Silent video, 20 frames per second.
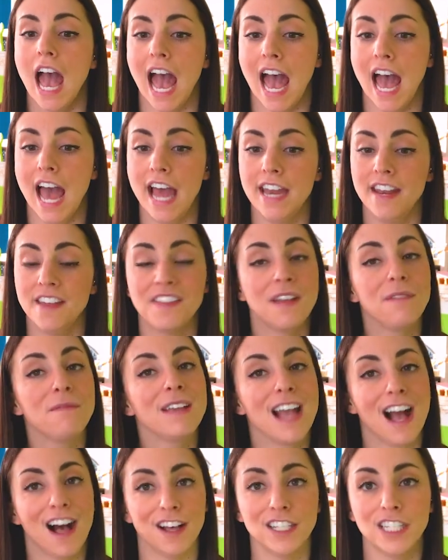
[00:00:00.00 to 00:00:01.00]
And then
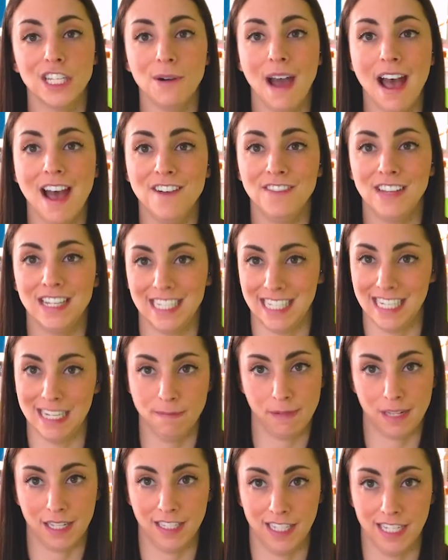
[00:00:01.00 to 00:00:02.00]
we also have a
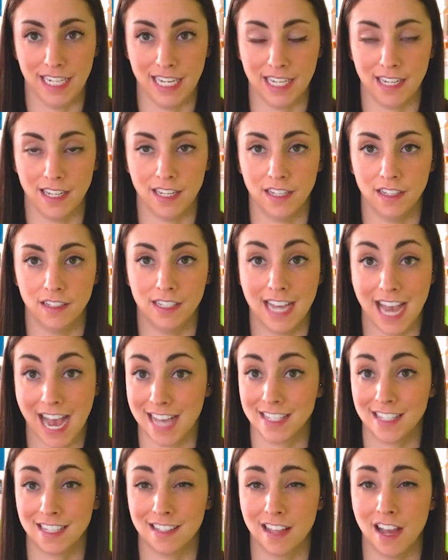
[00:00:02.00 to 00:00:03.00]
deep cleaning
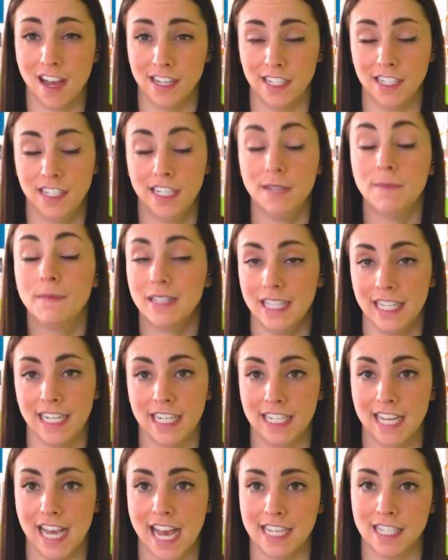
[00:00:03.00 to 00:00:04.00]
task
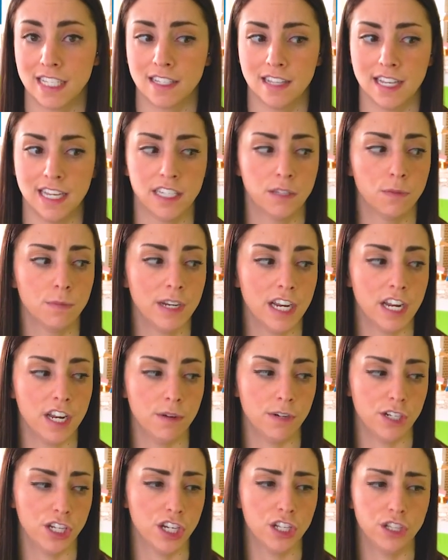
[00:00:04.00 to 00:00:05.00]
list,
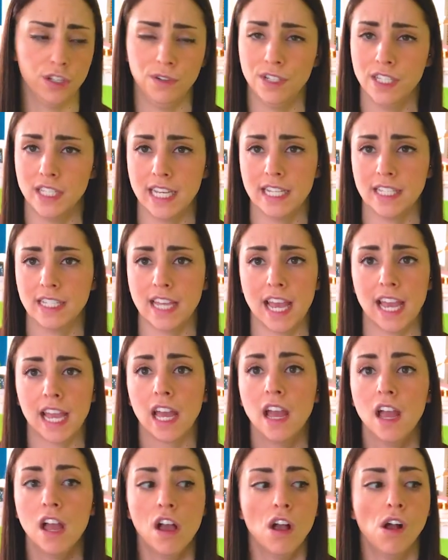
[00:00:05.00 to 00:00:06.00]
which includes things like
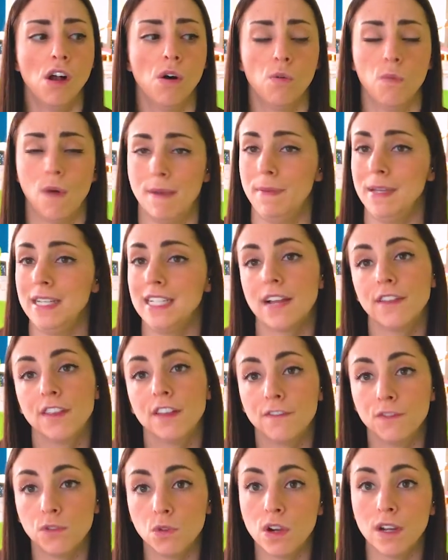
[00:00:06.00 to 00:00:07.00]
wiping down
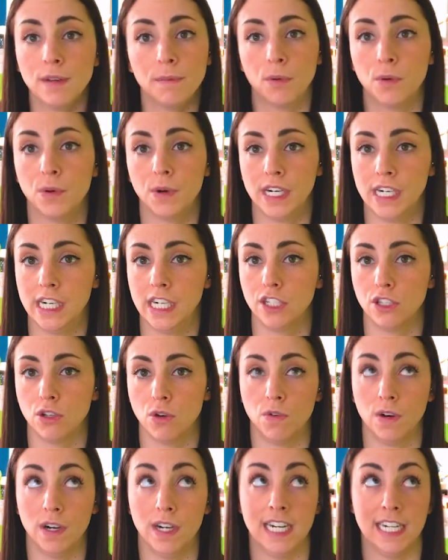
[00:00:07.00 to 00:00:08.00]
the floorboards
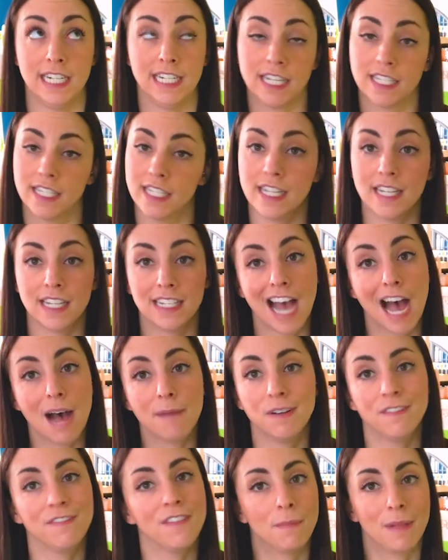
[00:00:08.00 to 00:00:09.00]
or dusting the
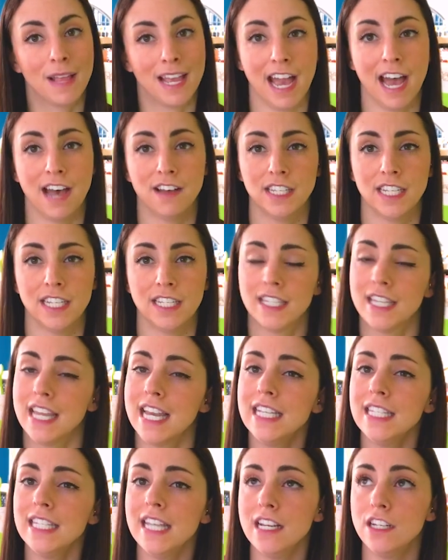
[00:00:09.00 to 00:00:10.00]
top of the playhouses,
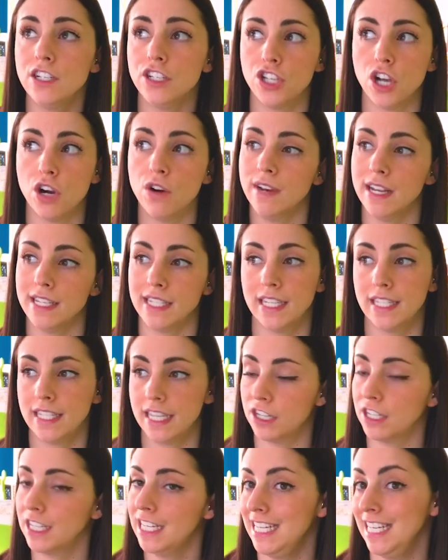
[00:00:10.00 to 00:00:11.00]
things that don't
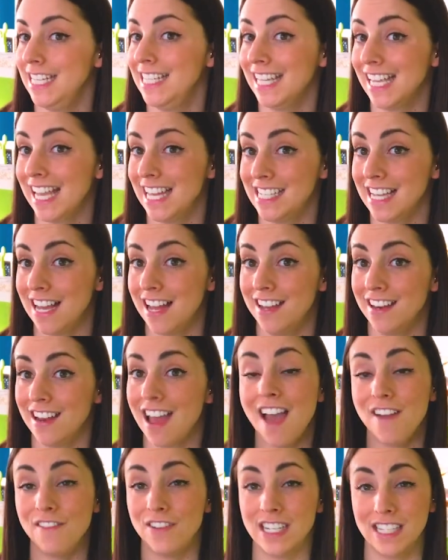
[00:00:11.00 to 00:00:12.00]
necessarily need to get done
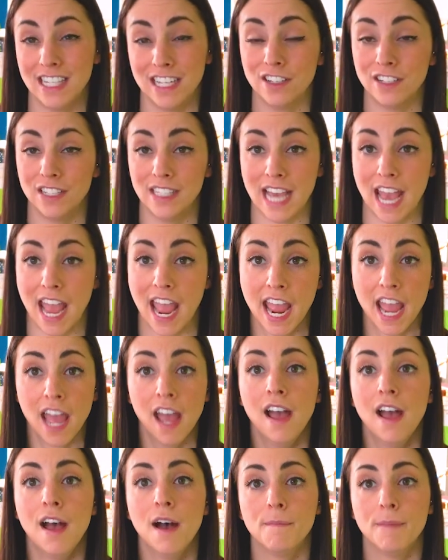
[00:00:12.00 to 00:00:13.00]
every single day,
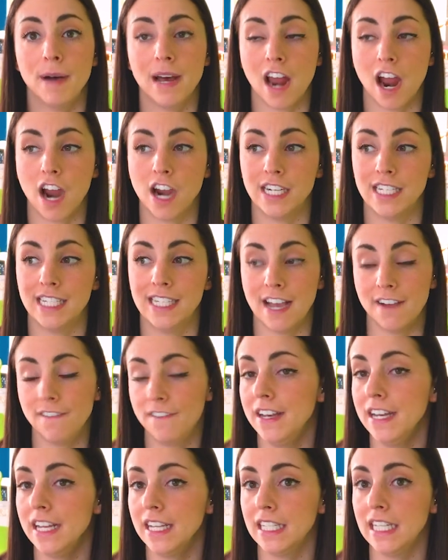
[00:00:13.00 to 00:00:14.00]
but are
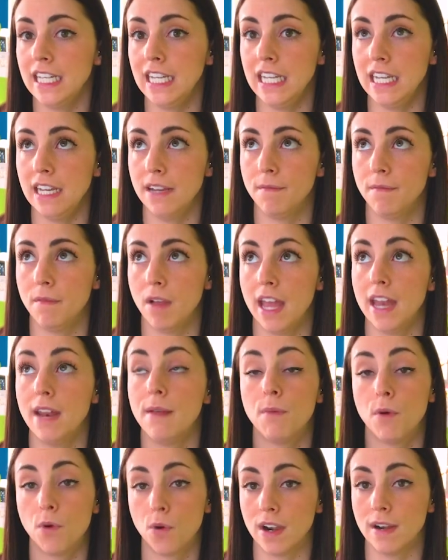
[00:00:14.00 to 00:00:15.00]
definitely an
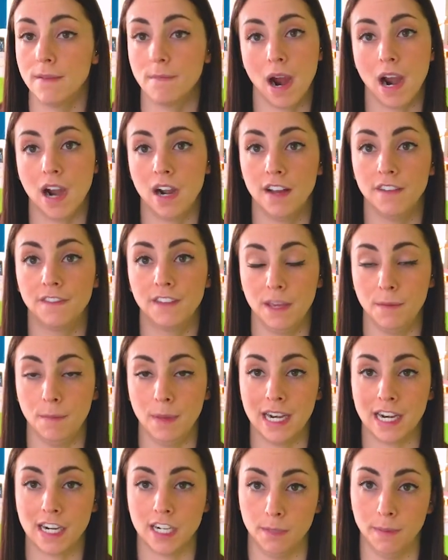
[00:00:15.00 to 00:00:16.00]
important part of
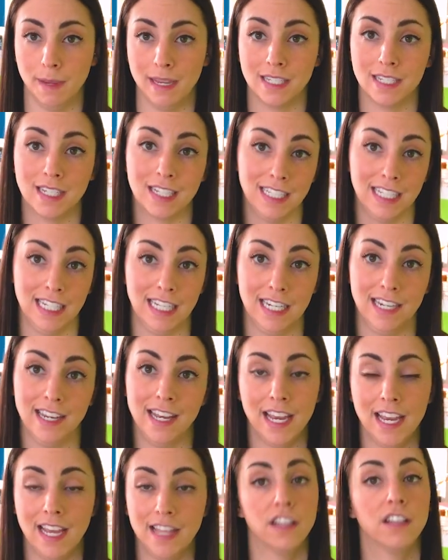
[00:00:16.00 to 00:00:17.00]
keeping our space clean
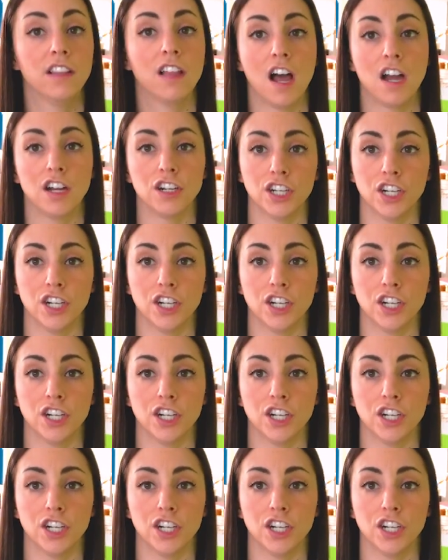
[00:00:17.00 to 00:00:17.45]
in the long